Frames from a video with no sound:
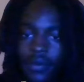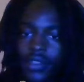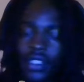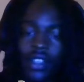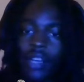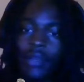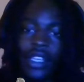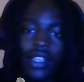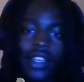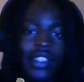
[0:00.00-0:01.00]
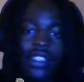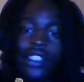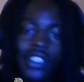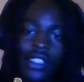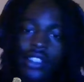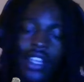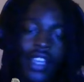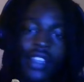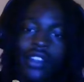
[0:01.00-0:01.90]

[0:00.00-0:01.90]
So I mean, they just need to like